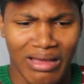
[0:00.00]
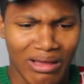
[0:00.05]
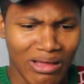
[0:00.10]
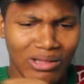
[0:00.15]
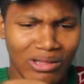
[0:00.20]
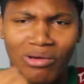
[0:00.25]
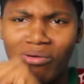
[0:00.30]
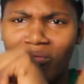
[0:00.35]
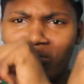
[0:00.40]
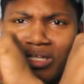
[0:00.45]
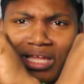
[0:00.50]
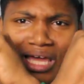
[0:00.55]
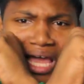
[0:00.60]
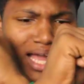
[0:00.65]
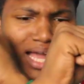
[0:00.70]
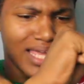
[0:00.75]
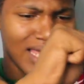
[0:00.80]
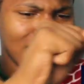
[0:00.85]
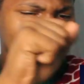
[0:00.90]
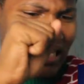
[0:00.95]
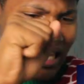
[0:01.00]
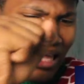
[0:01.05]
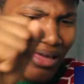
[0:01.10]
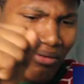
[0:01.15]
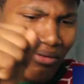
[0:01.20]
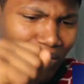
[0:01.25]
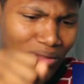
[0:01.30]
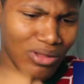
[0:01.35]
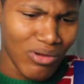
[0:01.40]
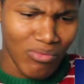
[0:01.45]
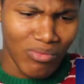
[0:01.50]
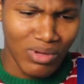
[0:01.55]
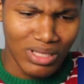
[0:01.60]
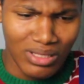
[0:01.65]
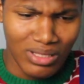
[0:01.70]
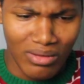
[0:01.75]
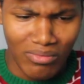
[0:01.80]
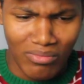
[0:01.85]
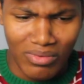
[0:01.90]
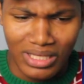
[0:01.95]
Oh, I guess that. Hold on.
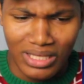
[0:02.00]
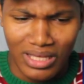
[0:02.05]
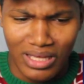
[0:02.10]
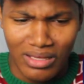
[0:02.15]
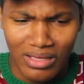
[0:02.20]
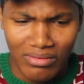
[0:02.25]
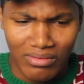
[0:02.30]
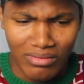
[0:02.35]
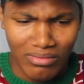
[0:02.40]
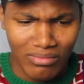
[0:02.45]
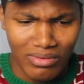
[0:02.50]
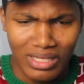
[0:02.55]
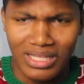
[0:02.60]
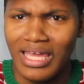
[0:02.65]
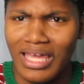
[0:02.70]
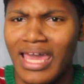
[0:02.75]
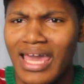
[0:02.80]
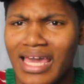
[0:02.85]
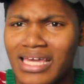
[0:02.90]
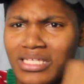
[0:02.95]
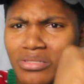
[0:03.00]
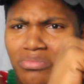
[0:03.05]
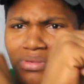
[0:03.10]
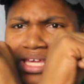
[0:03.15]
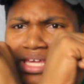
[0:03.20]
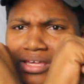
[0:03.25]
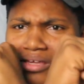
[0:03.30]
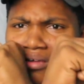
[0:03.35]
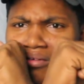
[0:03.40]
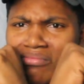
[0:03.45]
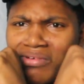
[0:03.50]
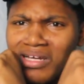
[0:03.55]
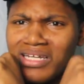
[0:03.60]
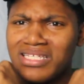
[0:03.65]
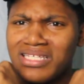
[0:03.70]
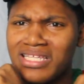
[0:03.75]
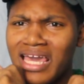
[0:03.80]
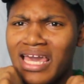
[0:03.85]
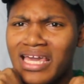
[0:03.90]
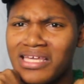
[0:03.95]
What that X mean? What
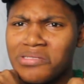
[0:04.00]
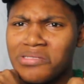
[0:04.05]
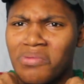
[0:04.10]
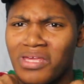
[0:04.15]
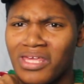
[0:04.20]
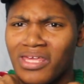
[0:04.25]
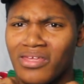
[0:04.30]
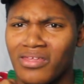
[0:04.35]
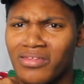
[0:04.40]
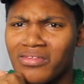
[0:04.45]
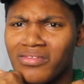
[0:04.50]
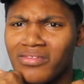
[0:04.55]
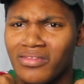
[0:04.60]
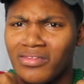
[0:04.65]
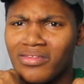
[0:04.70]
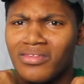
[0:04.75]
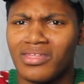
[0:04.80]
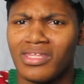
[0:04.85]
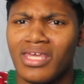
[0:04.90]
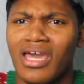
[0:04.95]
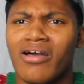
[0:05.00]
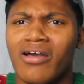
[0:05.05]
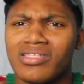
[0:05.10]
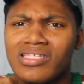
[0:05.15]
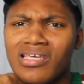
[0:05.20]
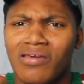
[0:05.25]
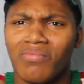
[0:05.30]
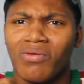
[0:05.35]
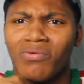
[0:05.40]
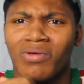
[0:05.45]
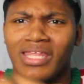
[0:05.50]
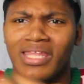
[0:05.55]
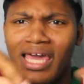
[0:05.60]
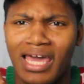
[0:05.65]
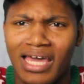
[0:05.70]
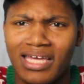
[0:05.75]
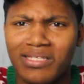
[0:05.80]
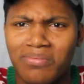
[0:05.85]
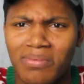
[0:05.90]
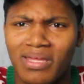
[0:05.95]
does the X mean? Y'all tell me what
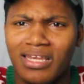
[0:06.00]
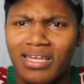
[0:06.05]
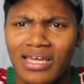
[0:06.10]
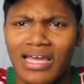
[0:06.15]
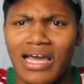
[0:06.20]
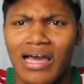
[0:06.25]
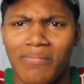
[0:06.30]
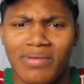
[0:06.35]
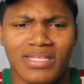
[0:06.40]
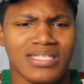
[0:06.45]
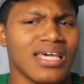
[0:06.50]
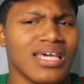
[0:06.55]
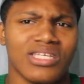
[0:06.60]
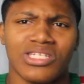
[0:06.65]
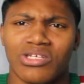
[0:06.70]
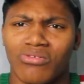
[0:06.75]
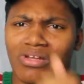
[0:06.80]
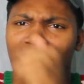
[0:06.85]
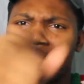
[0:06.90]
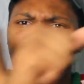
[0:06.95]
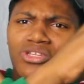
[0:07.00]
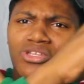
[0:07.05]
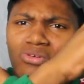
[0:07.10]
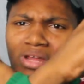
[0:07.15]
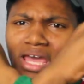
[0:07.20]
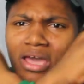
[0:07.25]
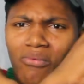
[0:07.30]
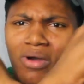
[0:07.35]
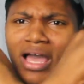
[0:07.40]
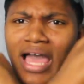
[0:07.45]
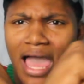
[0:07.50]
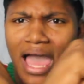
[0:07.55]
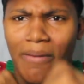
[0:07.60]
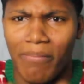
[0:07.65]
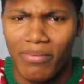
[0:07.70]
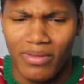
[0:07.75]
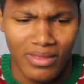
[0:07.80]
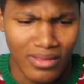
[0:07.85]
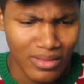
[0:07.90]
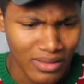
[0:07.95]
that X mean in the comment section. When they do that, what
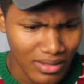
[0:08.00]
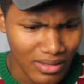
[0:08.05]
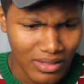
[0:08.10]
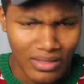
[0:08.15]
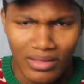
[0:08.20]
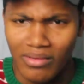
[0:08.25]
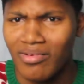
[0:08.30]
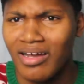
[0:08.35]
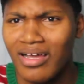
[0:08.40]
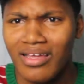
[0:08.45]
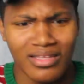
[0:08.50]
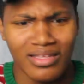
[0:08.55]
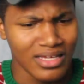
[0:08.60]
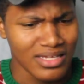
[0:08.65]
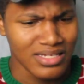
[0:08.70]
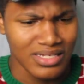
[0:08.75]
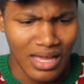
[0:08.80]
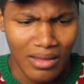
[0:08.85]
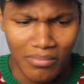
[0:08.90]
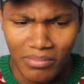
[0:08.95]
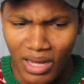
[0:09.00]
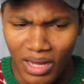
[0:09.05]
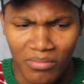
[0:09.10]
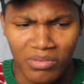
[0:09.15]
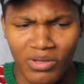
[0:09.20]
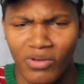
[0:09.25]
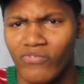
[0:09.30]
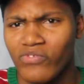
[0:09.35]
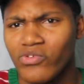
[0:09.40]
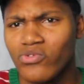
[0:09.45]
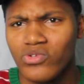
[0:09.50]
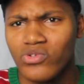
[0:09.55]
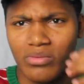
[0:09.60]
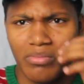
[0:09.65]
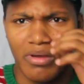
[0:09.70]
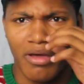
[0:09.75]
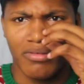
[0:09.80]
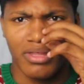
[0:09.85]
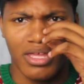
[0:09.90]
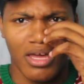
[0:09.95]
happened? What? Cause I'm confused
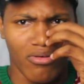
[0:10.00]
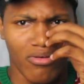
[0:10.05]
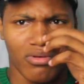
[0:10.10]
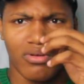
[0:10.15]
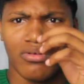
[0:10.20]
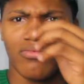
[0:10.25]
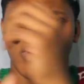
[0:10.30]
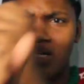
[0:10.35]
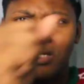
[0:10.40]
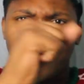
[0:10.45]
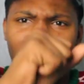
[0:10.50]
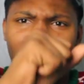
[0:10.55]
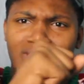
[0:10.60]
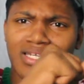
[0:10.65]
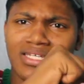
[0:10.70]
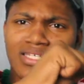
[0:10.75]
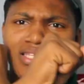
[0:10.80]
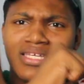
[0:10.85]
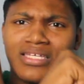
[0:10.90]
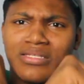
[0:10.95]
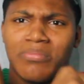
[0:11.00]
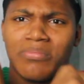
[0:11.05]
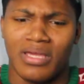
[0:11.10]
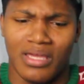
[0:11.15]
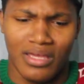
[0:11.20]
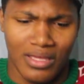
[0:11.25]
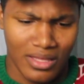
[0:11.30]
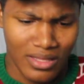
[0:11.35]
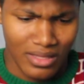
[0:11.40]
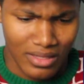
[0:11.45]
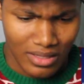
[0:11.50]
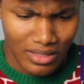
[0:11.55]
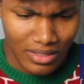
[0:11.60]
about that one. What does this mean?